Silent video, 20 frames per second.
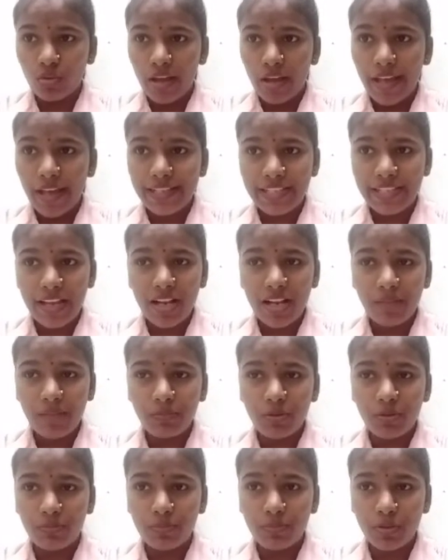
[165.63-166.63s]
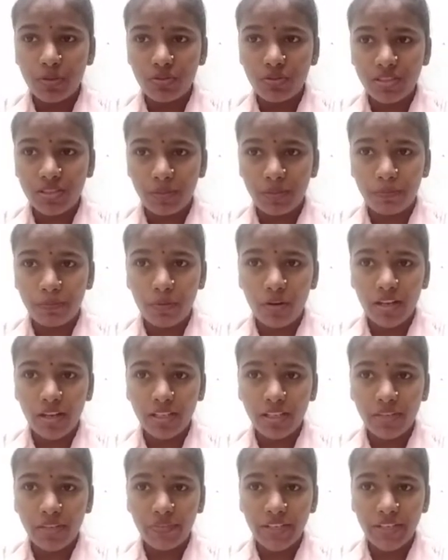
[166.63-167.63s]
has helped to boost the
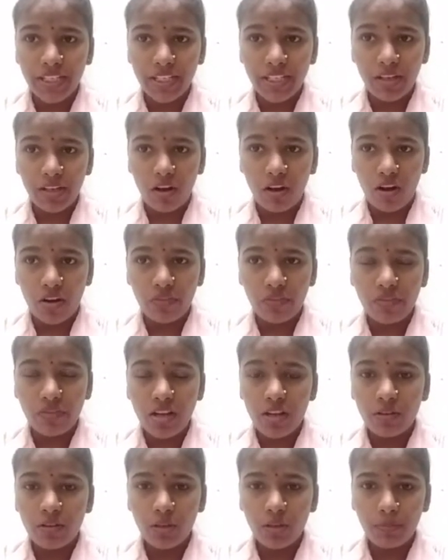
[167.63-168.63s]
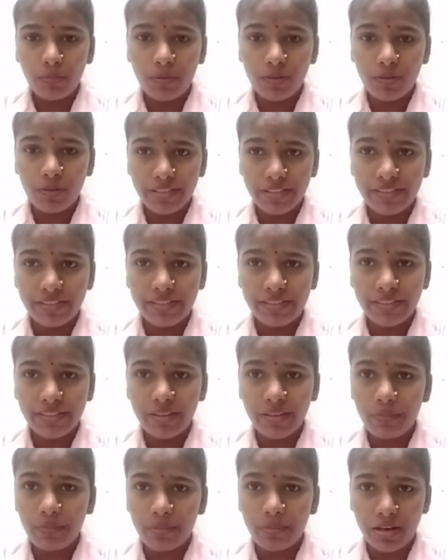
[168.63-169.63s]
productivity of Loob Holdings
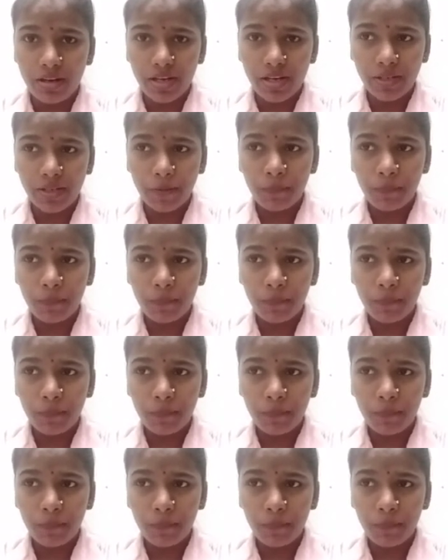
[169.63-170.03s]
Sdn.Bhd